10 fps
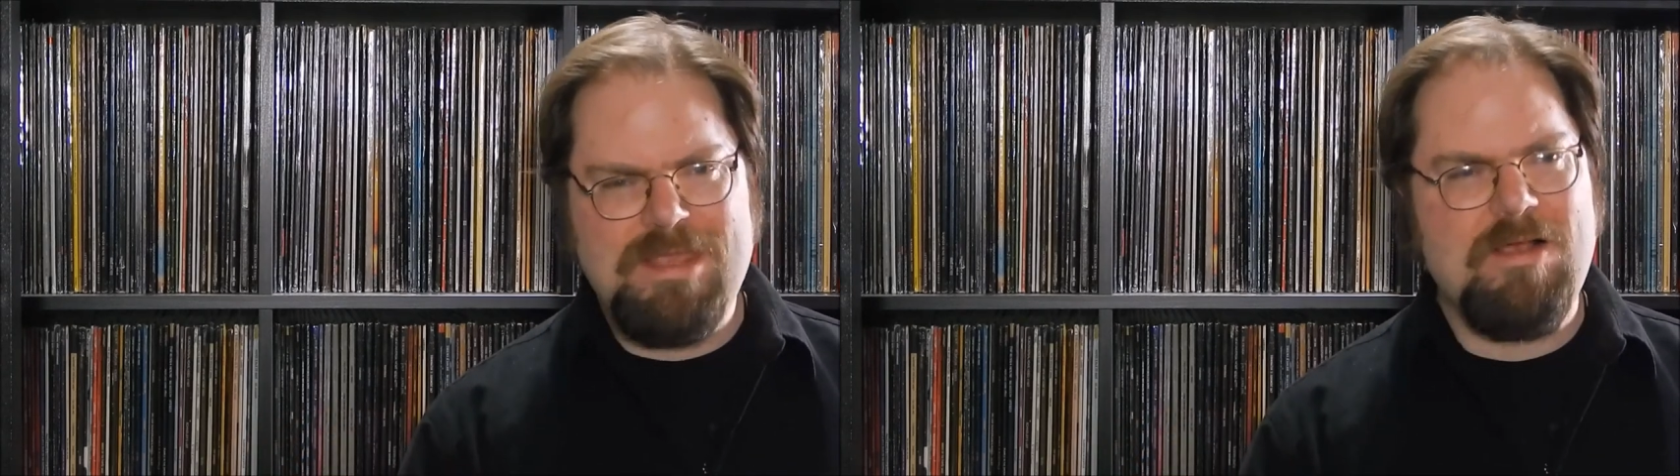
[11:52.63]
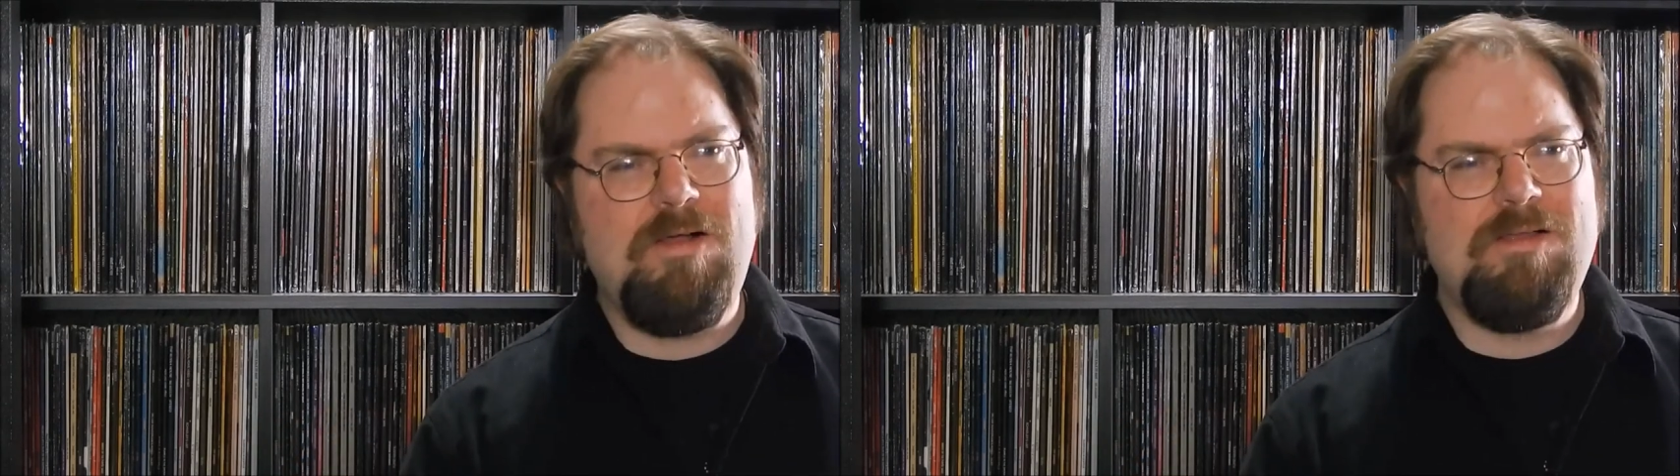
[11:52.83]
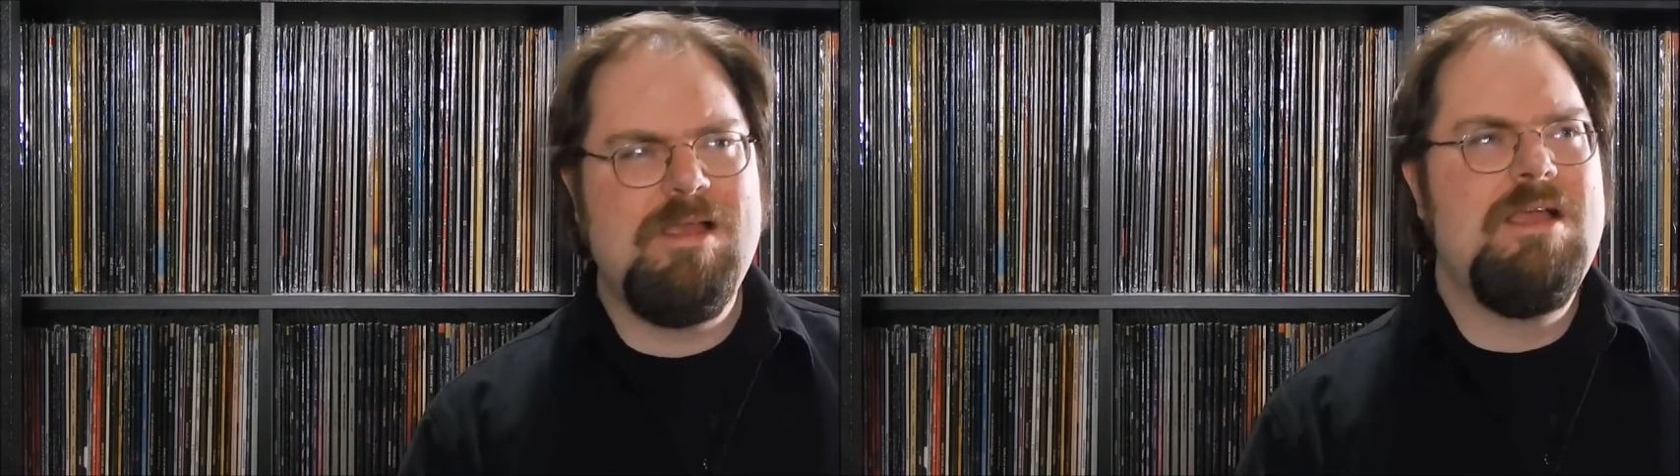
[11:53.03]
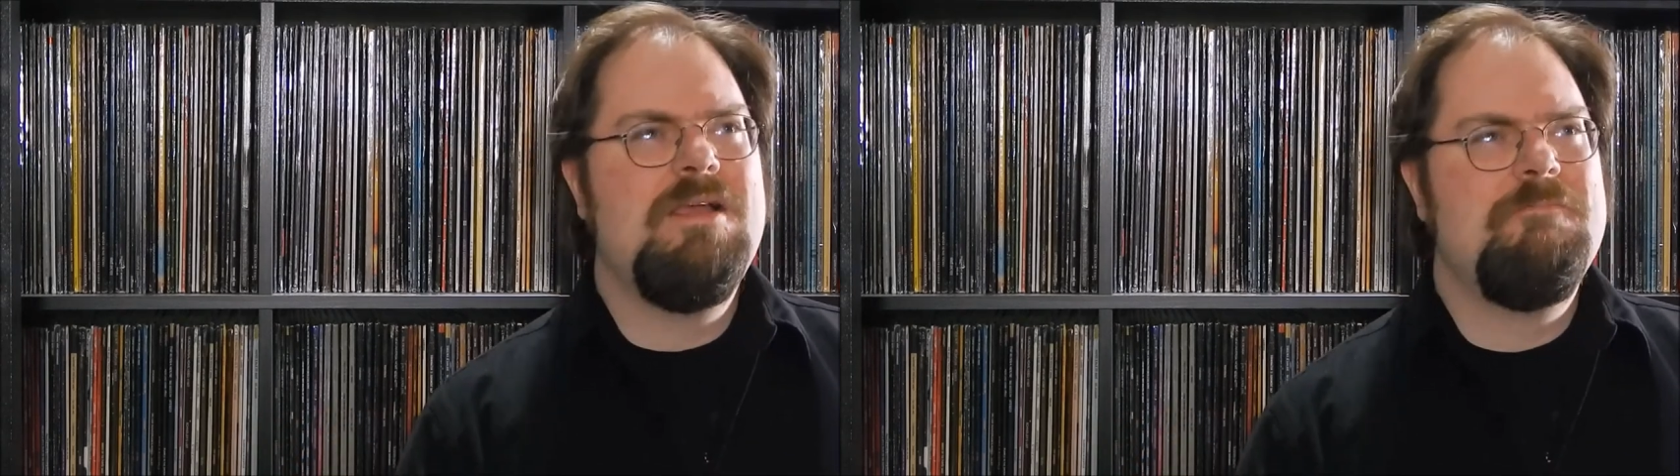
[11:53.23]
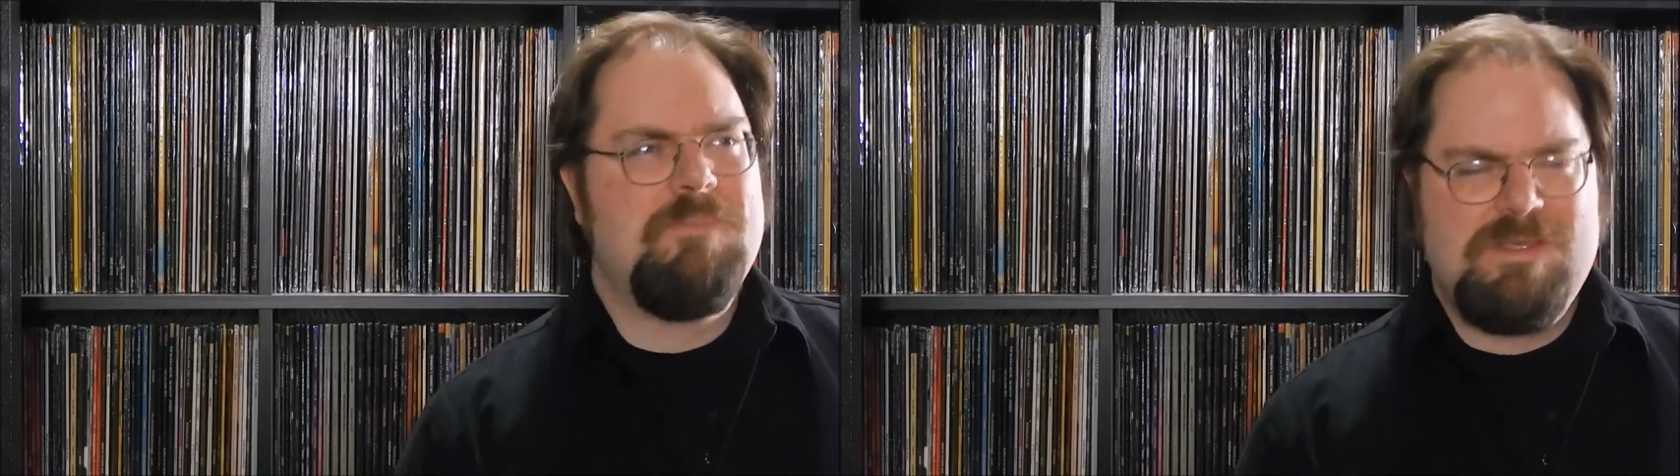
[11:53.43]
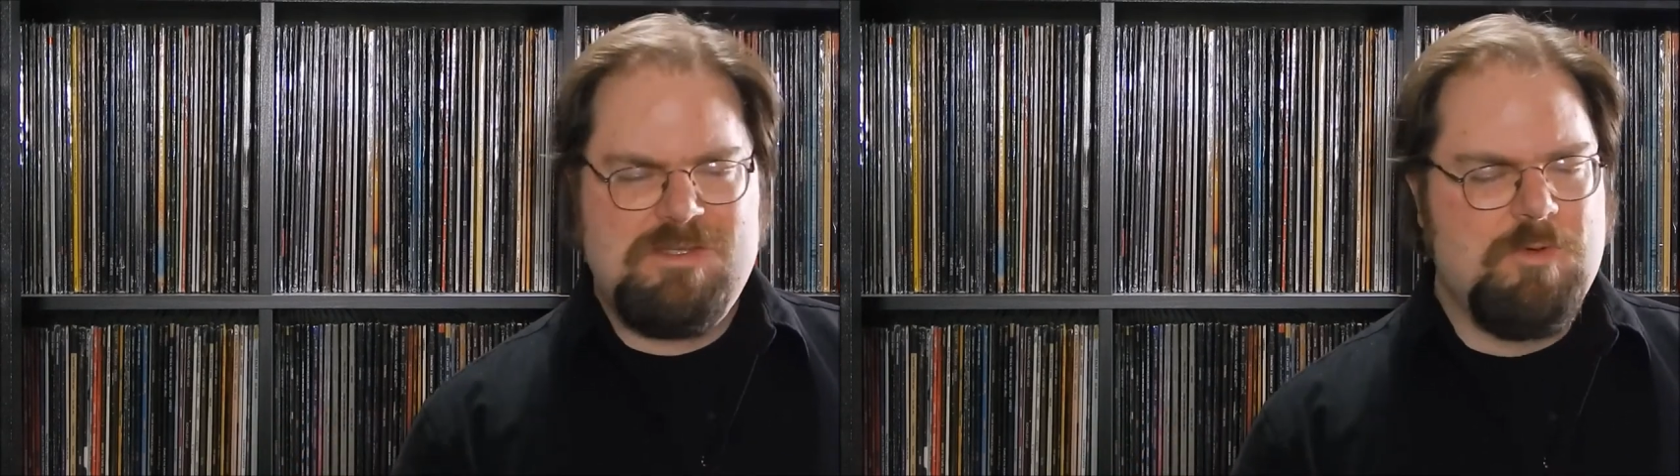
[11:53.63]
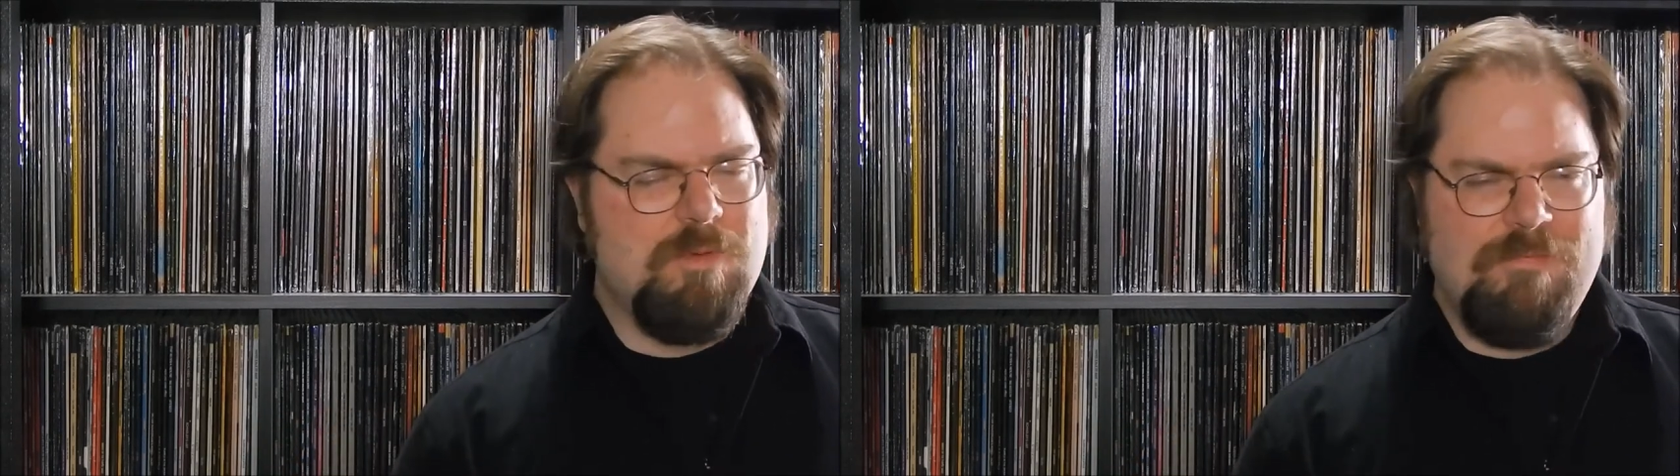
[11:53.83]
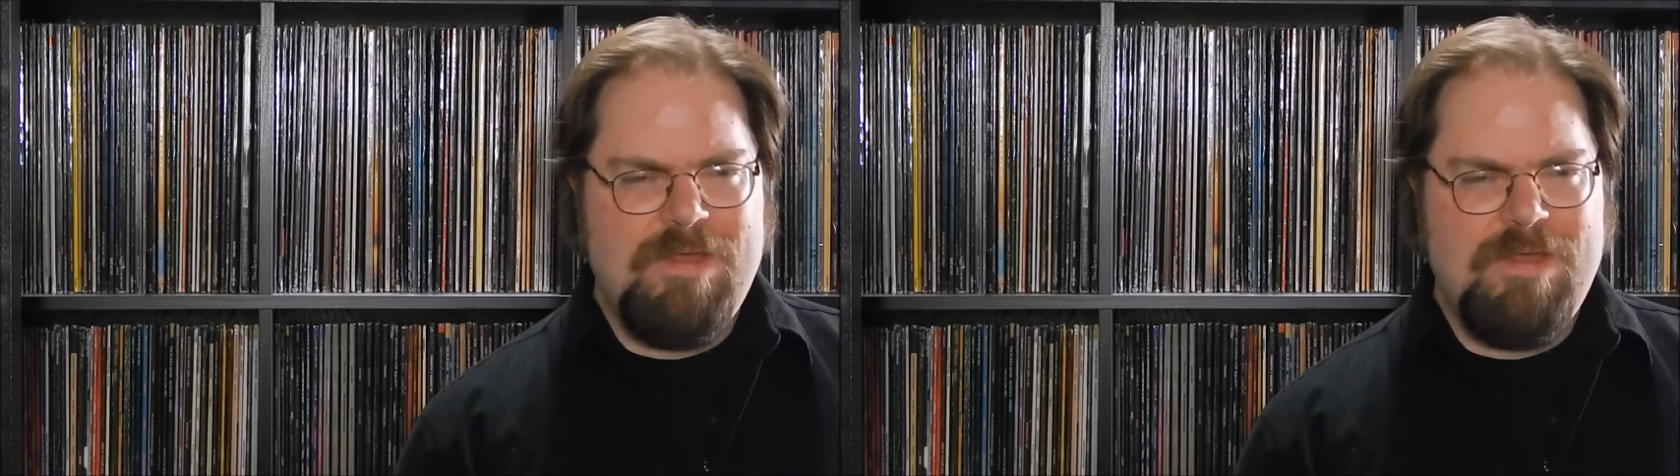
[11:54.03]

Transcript: And they're all super